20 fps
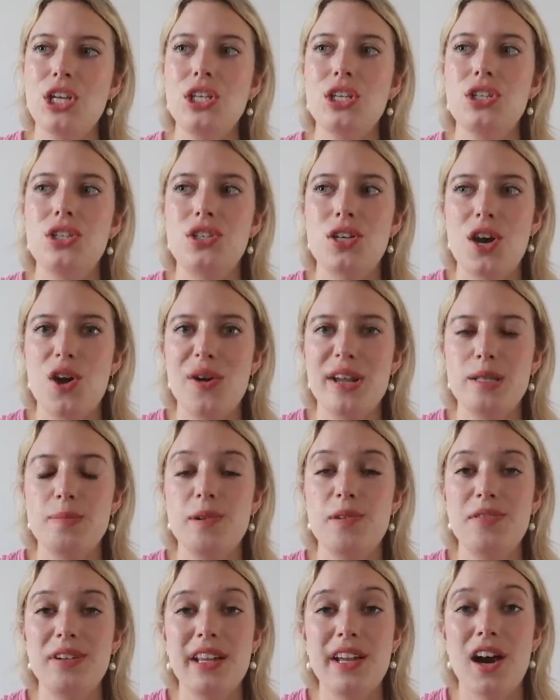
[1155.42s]
So it's
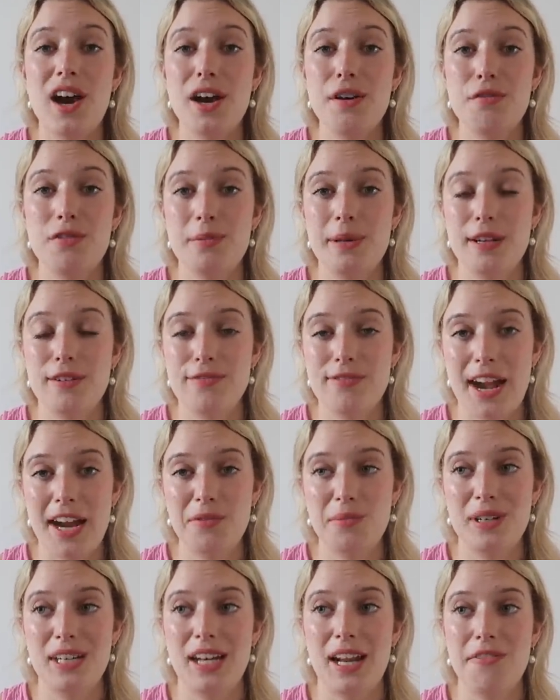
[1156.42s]
been really hard for me to
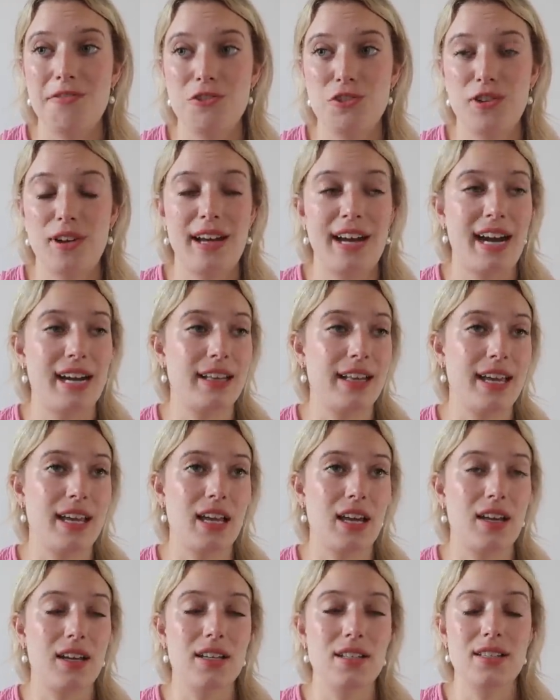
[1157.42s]
find one, and I've tried like
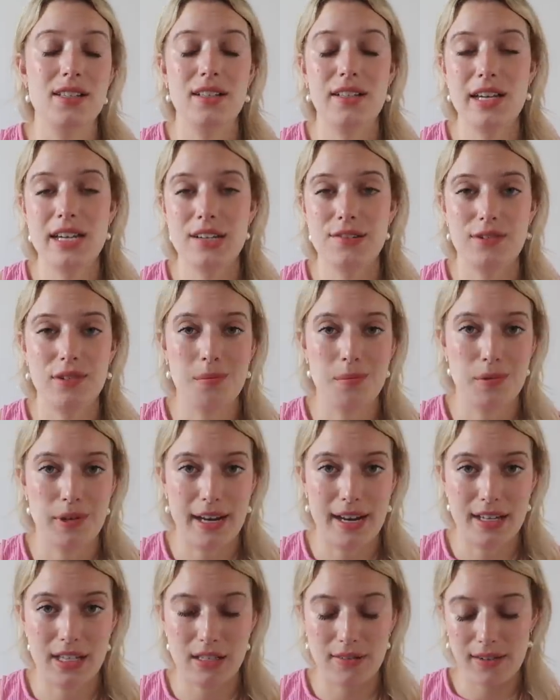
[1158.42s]
a gazillion different
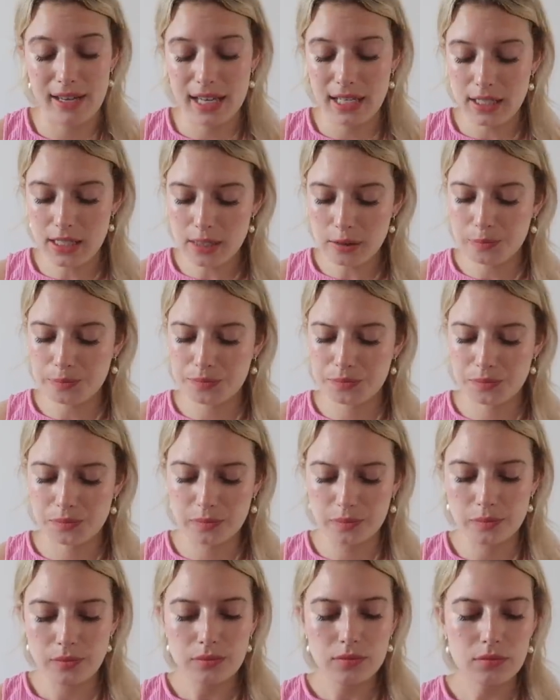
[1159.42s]
brands of it.
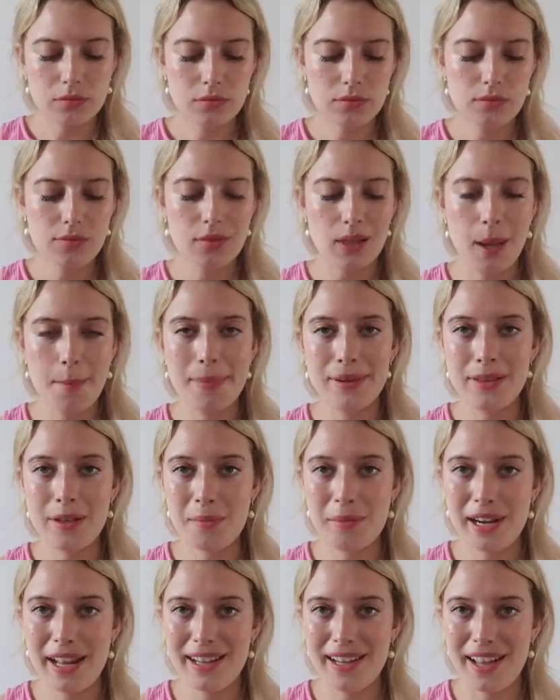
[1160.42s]
But
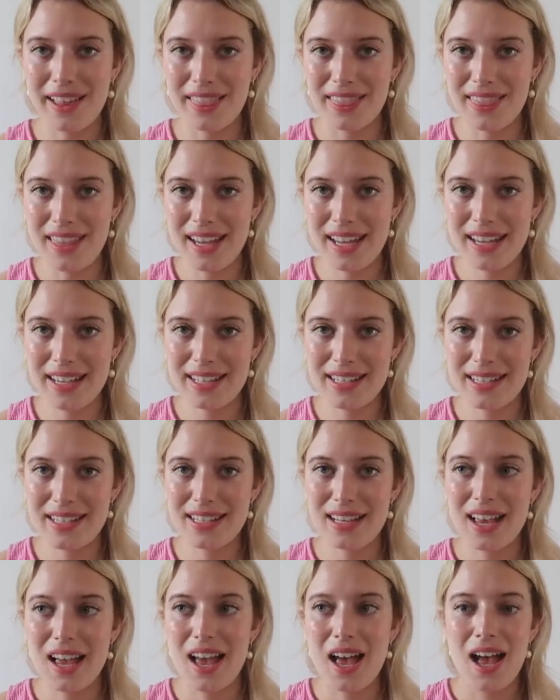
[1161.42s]
then when I got
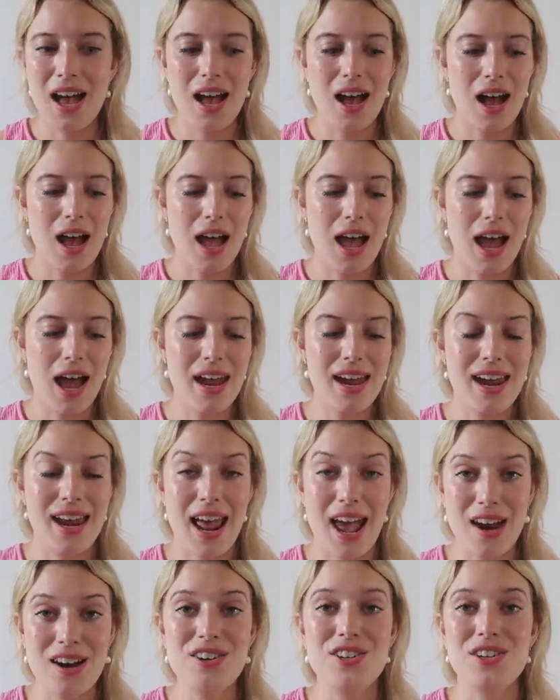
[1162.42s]
this, it
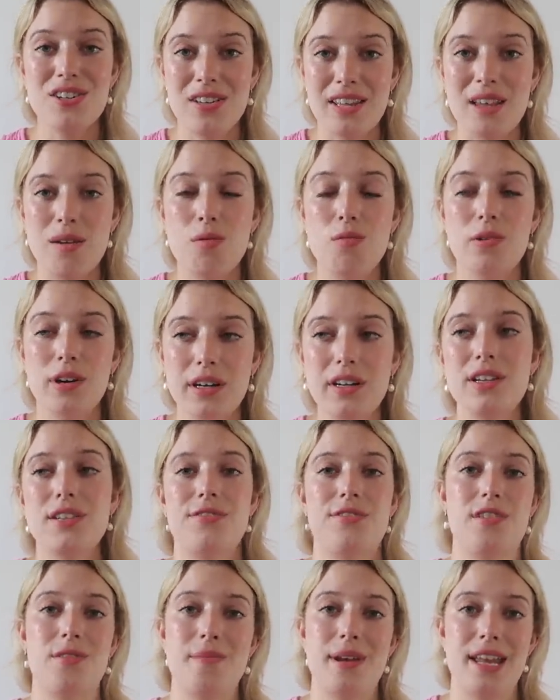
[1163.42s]
actually works
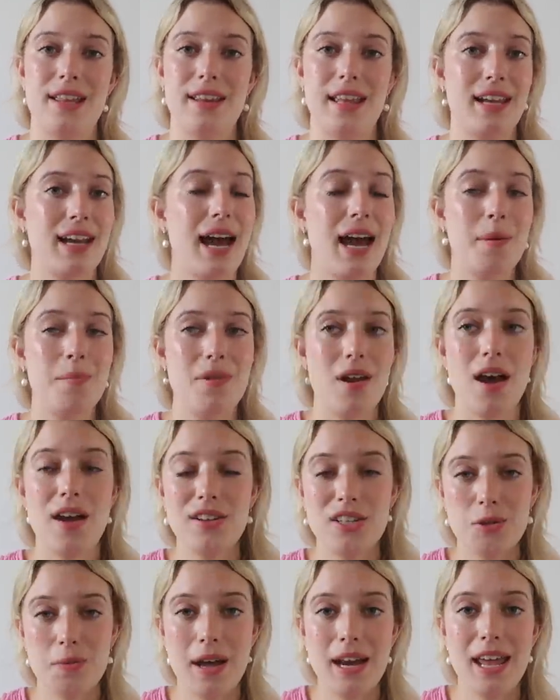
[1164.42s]
for me. Like, I'm
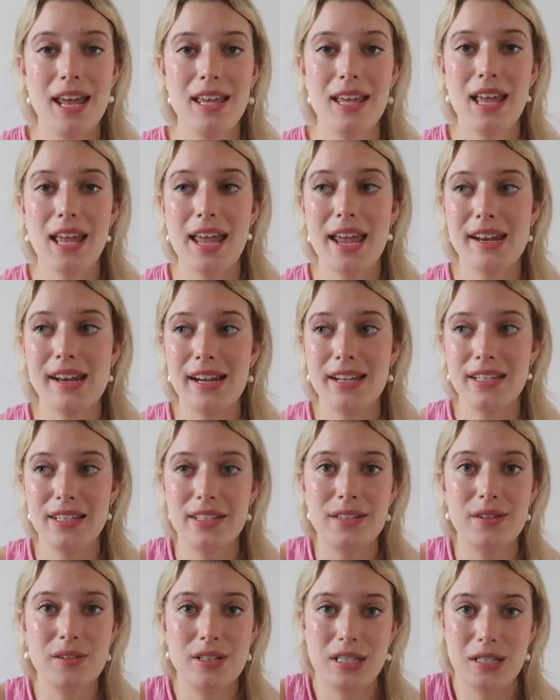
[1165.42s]
not sweating and I
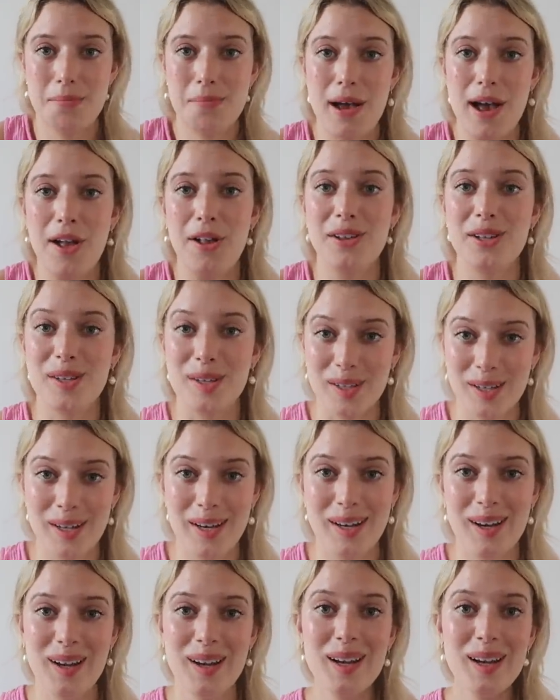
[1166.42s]
still smell
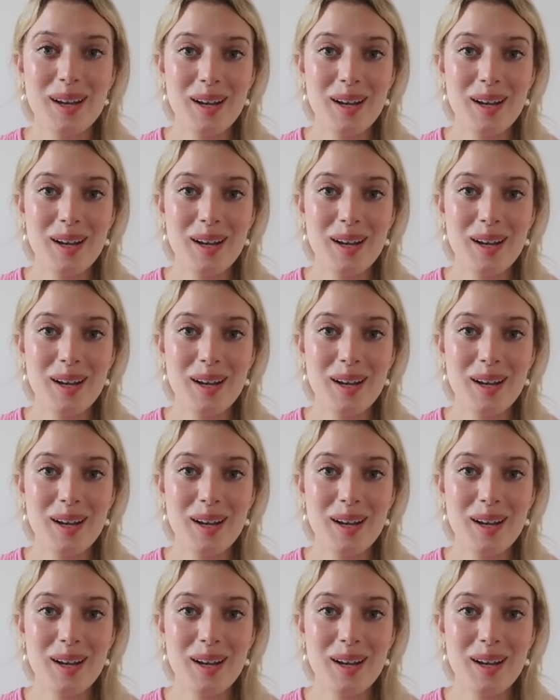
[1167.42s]
good.